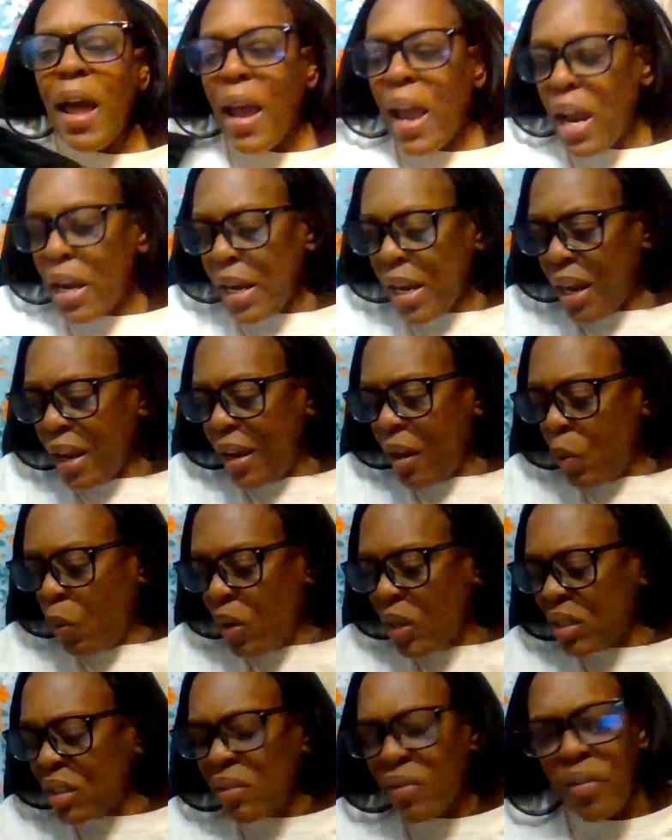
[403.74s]
And yeah, it
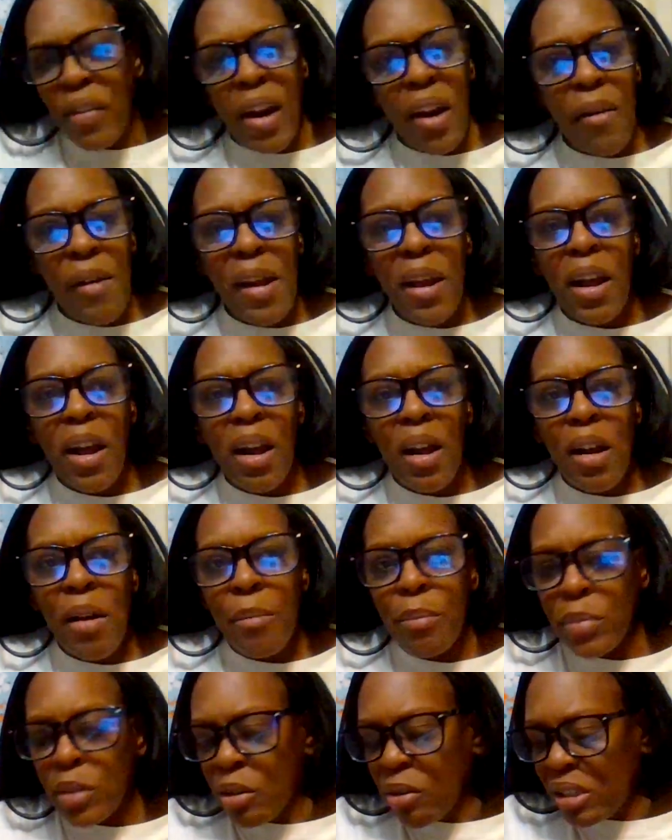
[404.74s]
wasn't very
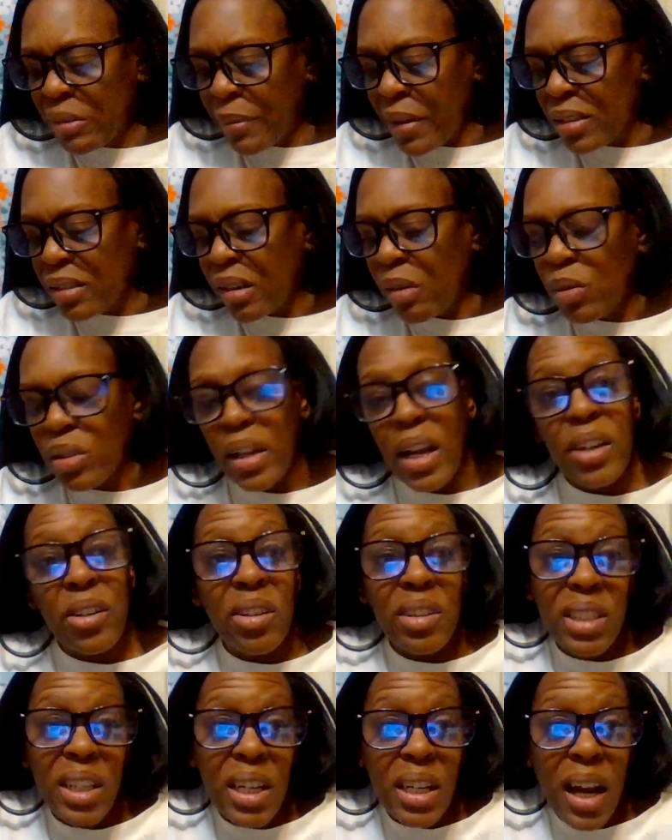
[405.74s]
um too expensive. It was under
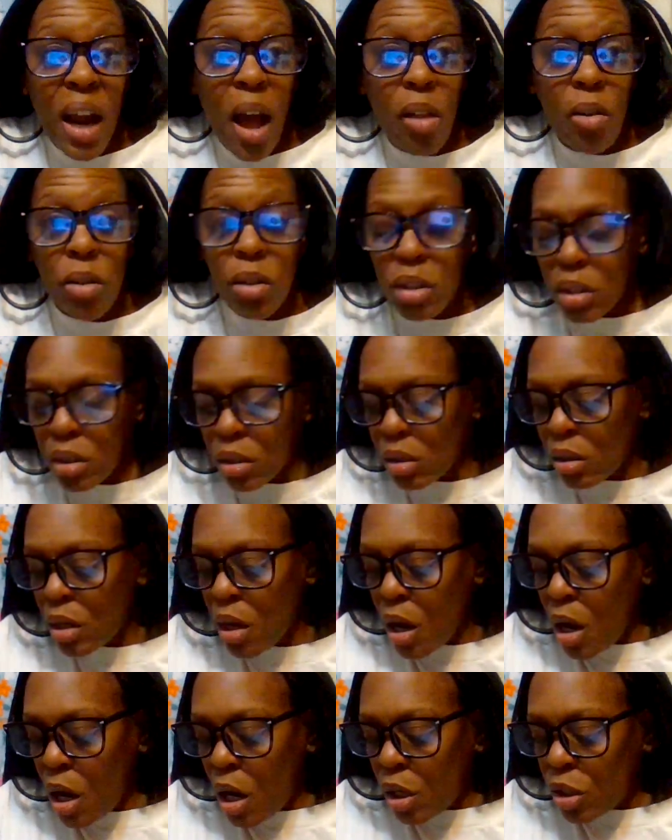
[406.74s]
ten dollars,
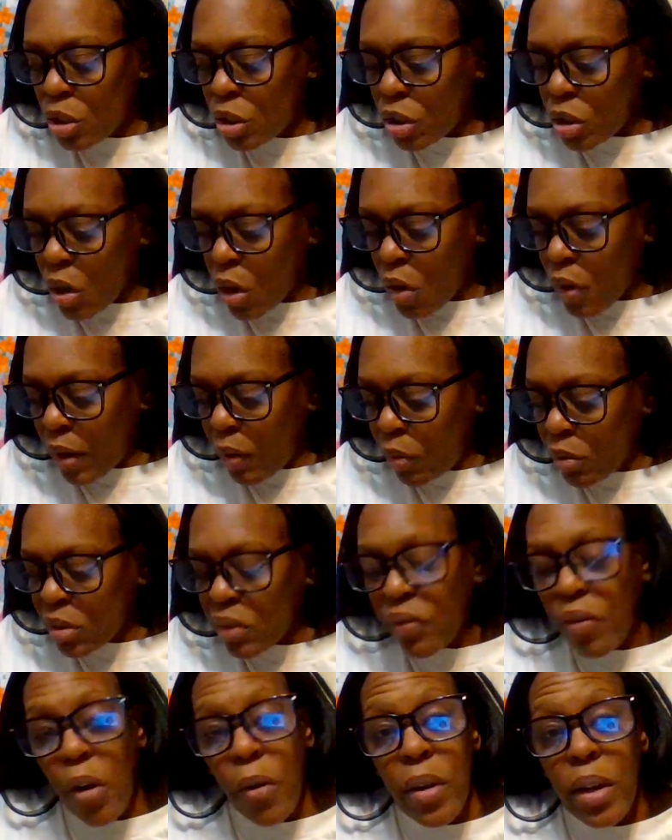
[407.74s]
so it was a
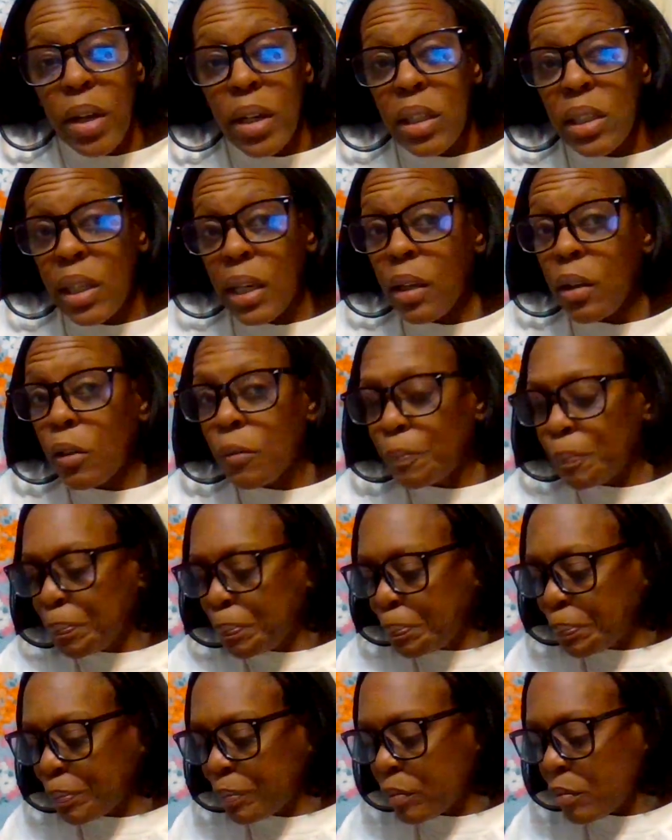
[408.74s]
very good deal.
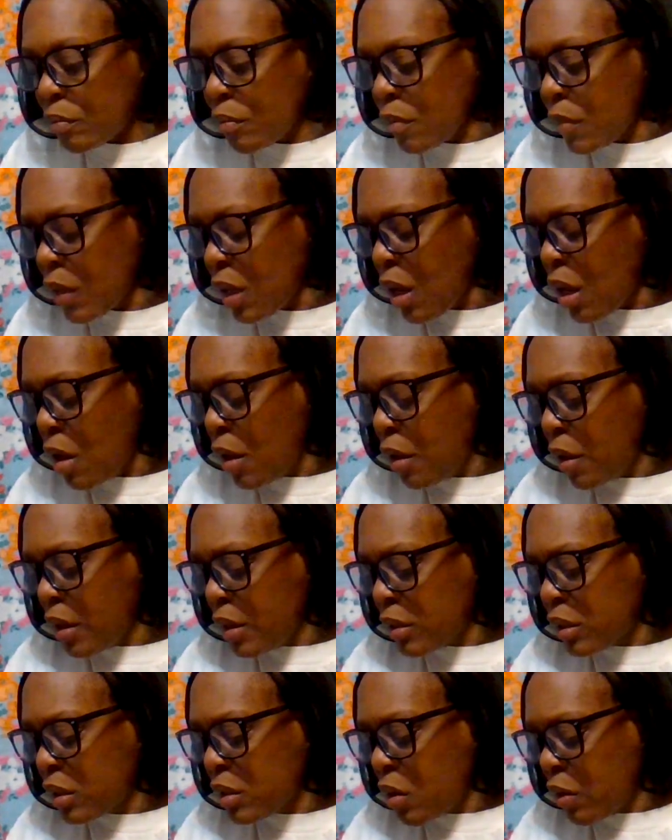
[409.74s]

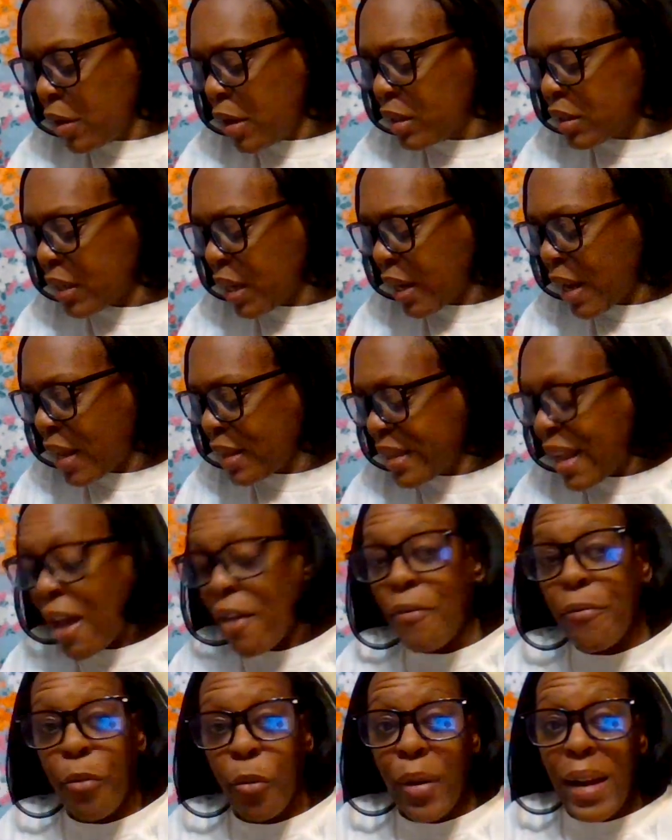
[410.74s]
So yes, I got that
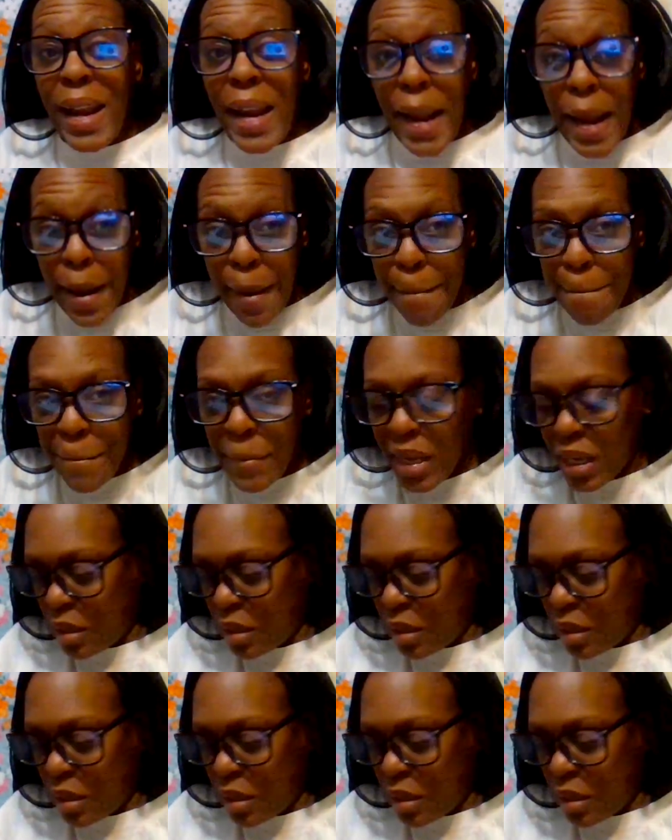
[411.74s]
for him.